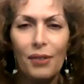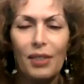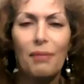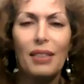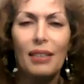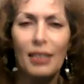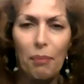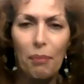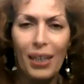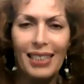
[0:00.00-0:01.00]
or something
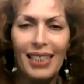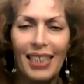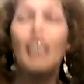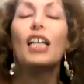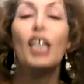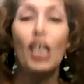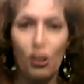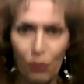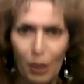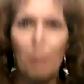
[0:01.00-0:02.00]
disappointing
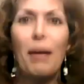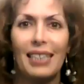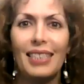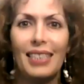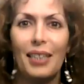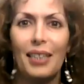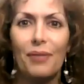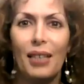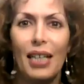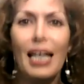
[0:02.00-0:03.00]
into a positive,
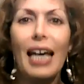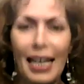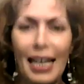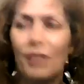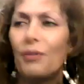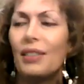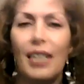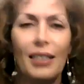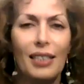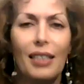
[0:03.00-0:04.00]
and the
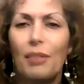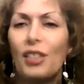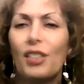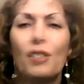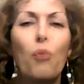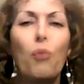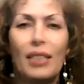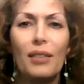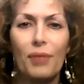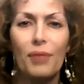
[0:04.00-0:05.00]
results can be just
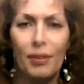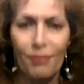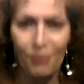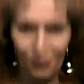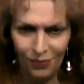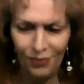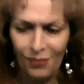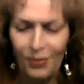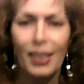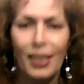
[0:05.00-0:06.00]
wonderful.
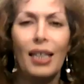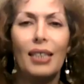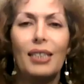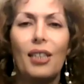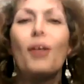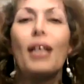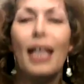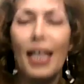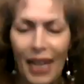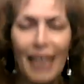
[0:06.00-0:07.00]
So
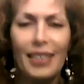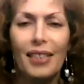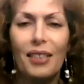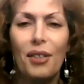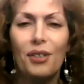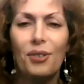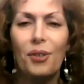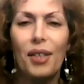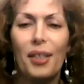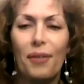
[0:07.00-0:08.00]
that's another
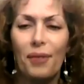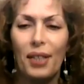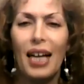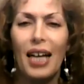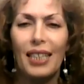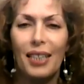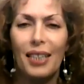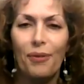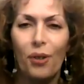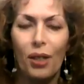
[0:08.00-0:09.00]
story there for the holiday
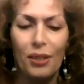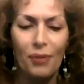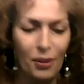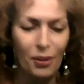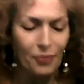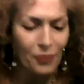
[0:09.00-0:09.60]
for all of you.